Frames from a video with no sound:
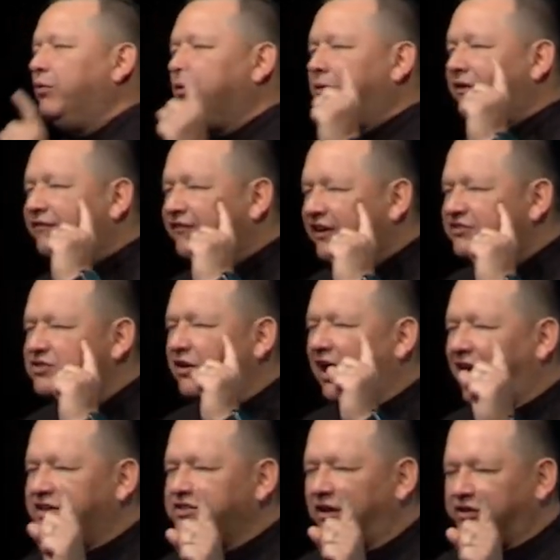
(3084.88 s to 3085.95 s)
Would we fix our
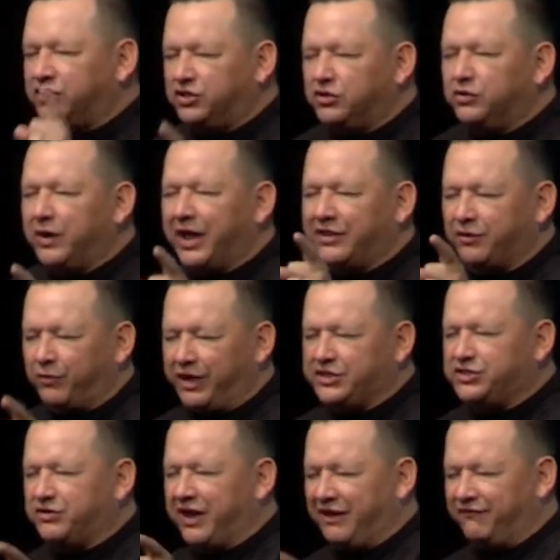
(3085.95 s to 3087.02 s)
eyes on you and the
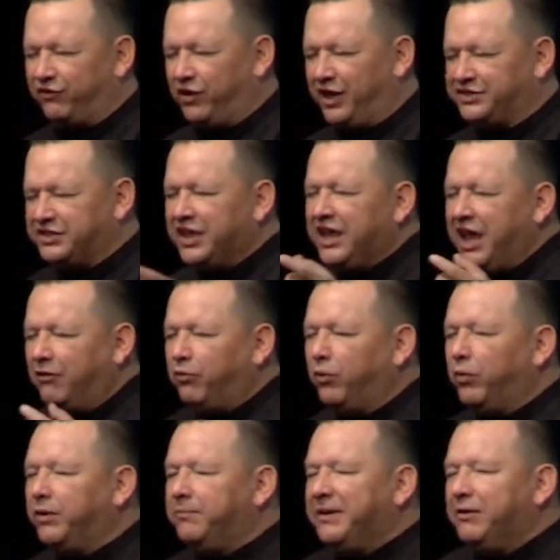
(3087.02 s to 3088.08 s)
race you have for us? And will
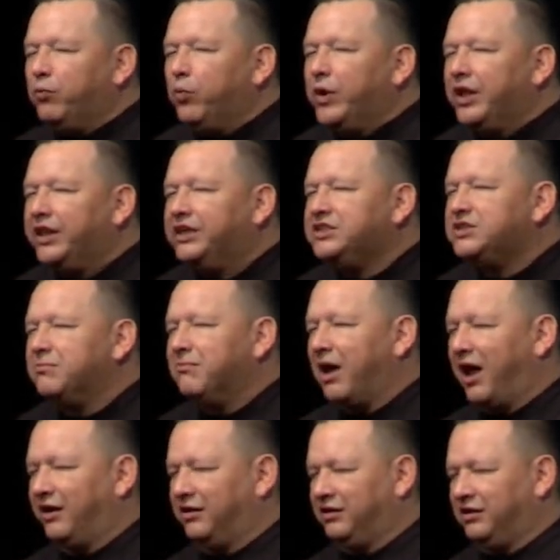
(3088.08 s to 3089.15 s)
we be willing to
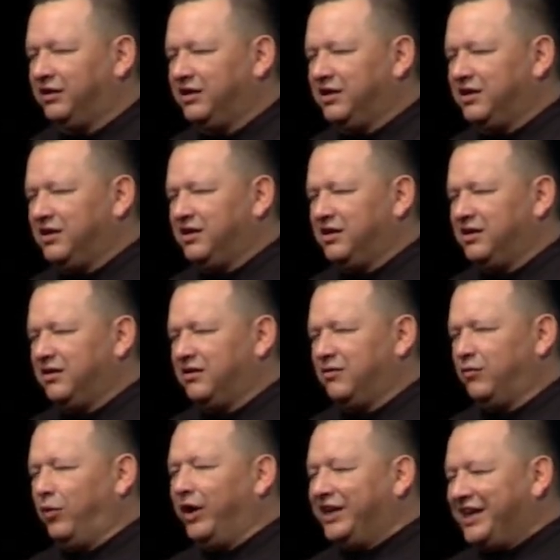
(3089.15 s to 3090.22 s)
model
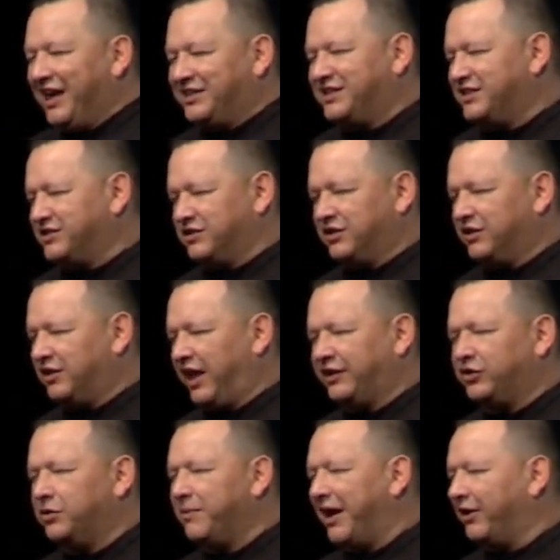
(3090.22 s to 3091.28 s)
what yeses look like,
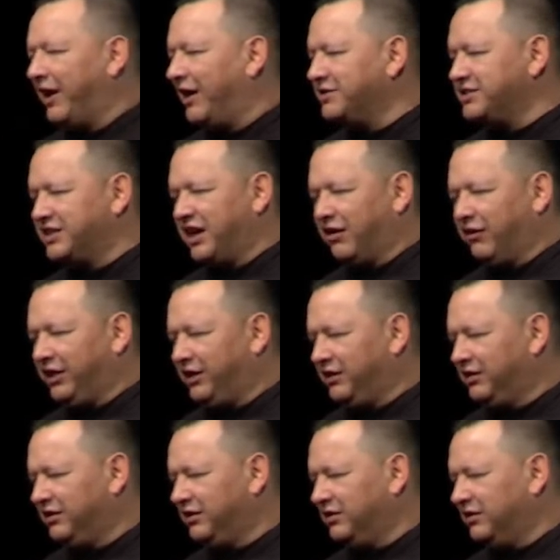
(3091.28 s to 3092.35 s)
no matter how scary,
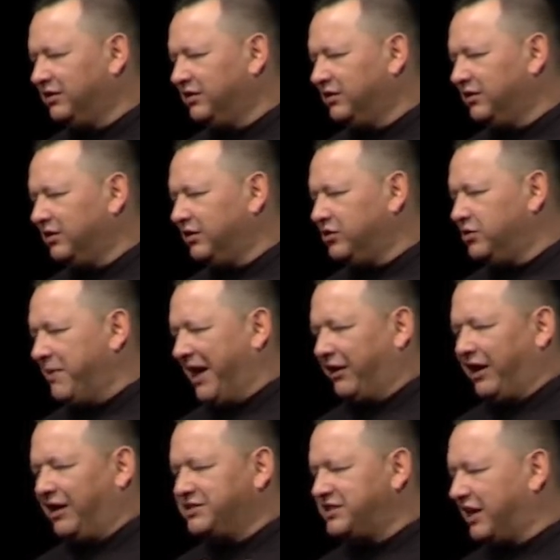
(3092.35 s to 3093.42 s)
no matter
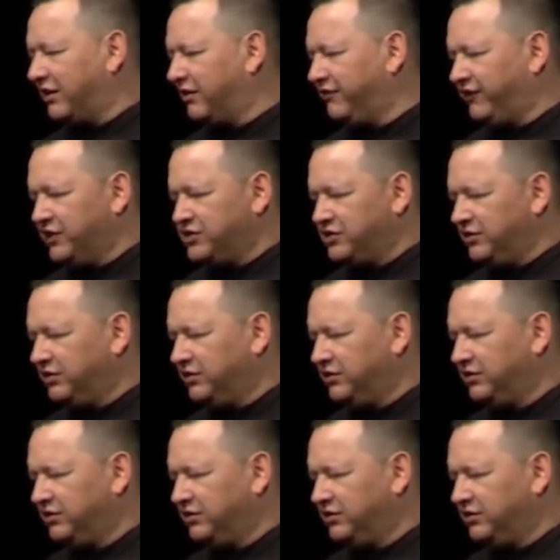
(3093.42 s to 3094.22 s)
how sacrificial